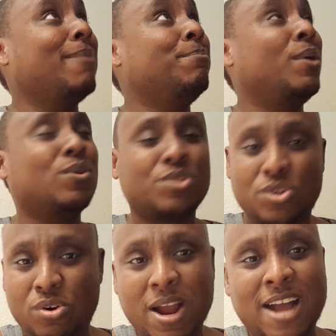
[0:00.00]
most
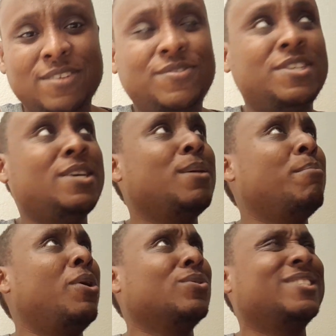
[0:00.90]
crafty,
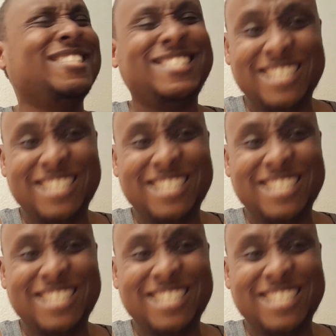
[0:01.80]
most